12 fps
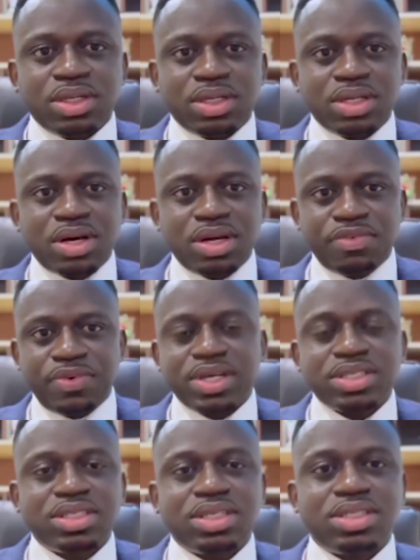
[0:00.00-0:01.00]
Now, the
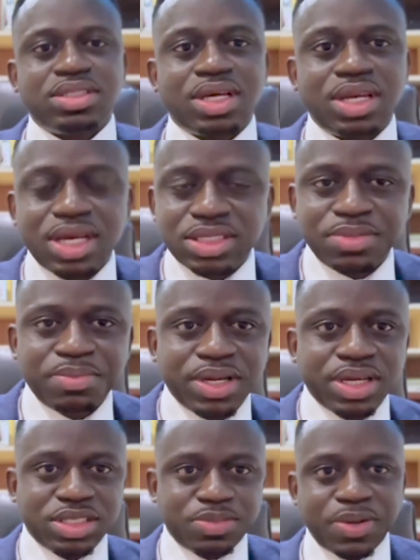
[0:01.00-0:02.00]
first thing is that
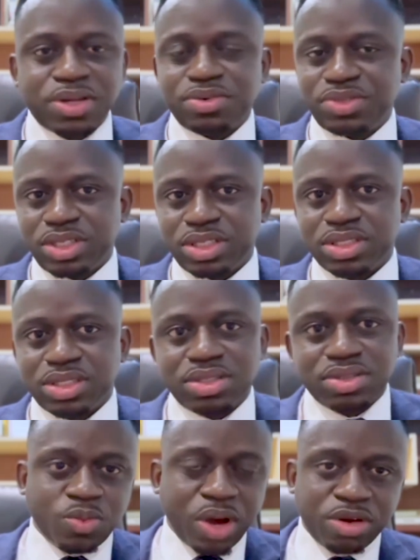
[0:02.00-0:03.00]
Luxembourg is part of Schengen,
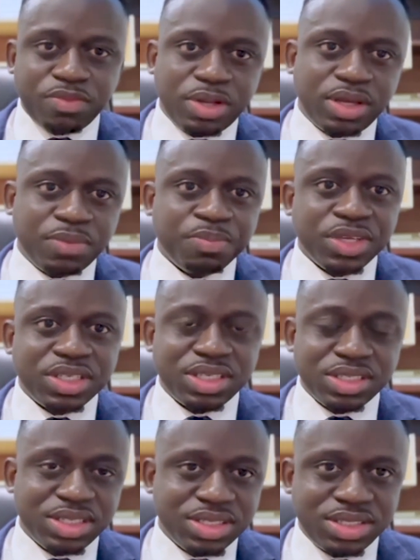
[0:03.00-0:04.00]
one of the
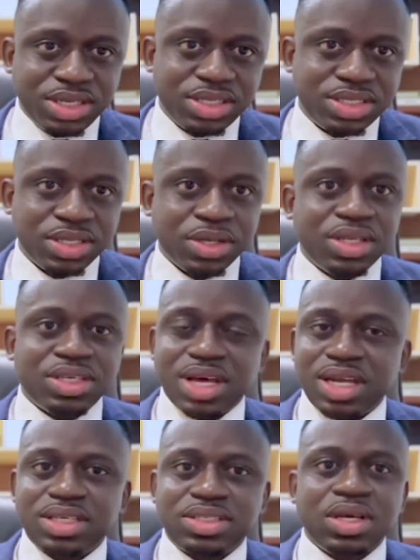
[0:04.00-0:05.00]
Schengen states.
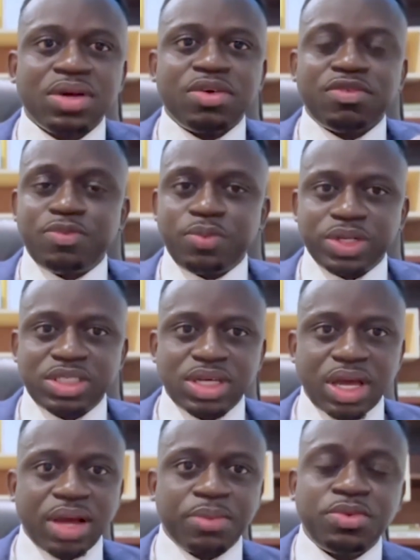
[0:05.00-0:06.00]
That is, with
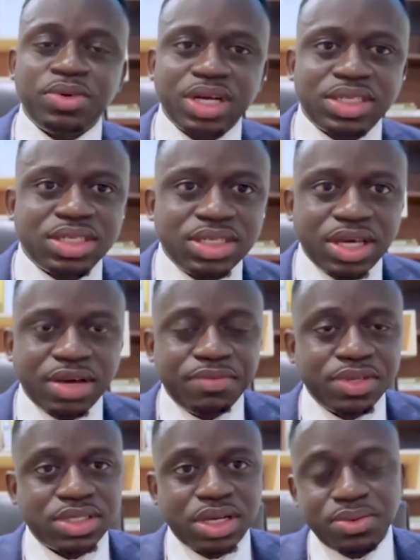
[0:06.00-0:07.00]
uh, you getting the
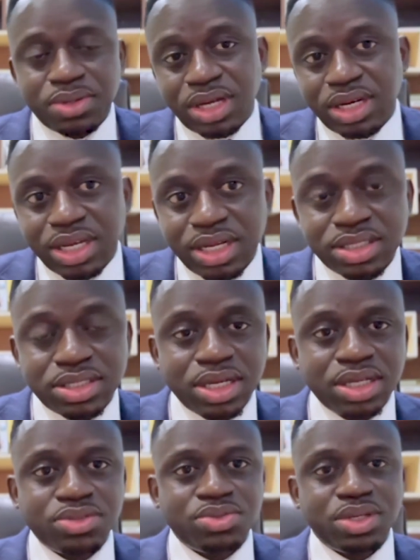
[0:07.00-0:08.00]
visa, you can enter
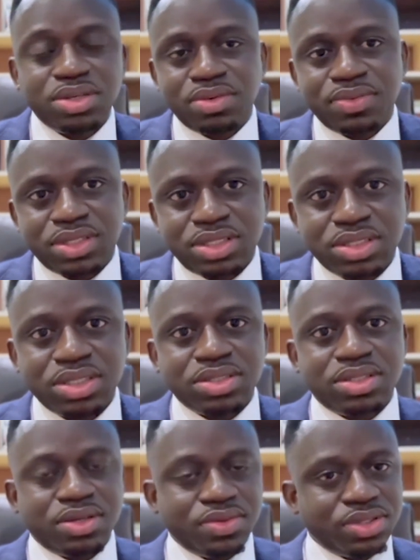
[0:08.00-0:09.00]
into any of the Schengen
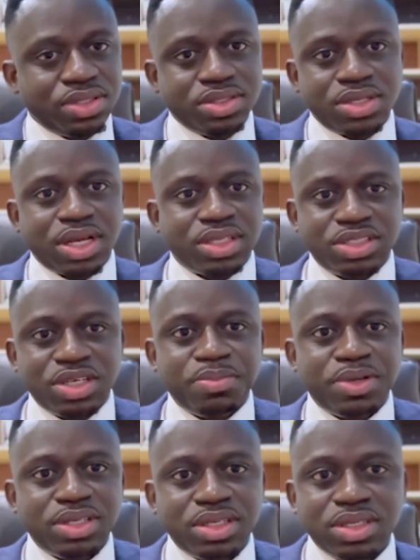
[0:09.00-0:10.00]
territories like
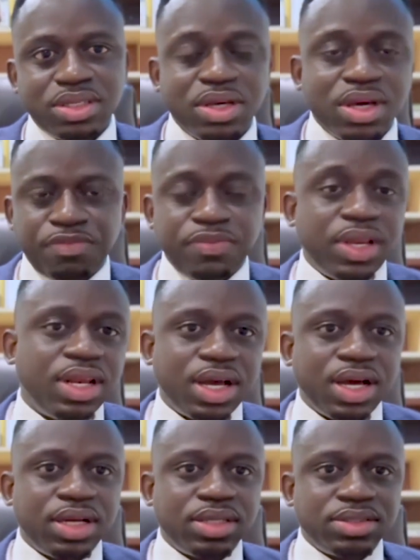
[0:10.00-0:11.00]
Germany,
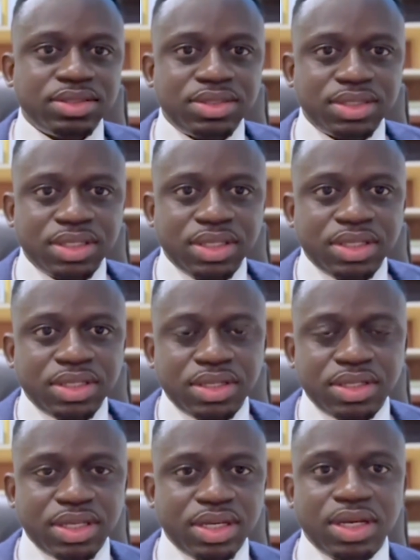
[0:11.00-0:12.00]
Finland,
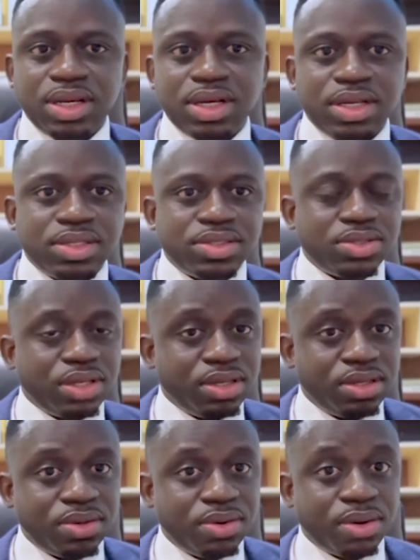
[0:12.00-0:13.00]
Netherlands,
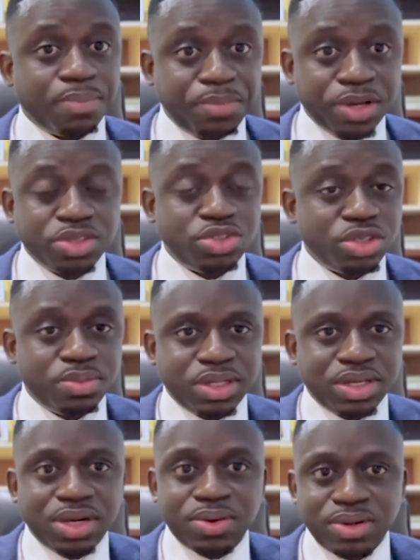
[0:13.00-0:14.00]
and or Belgium,
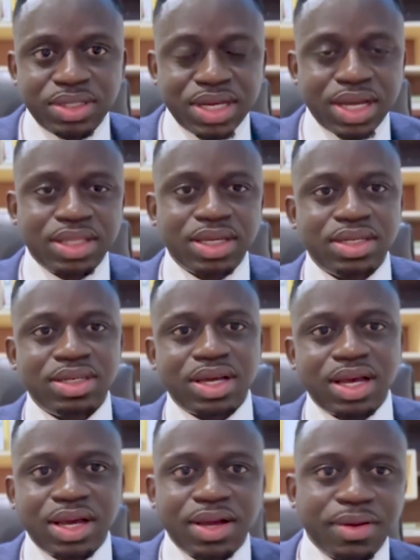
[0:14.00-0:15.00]
and all the other
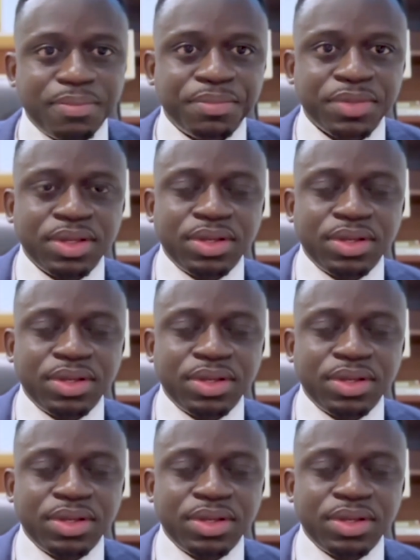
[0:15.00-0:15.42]
um,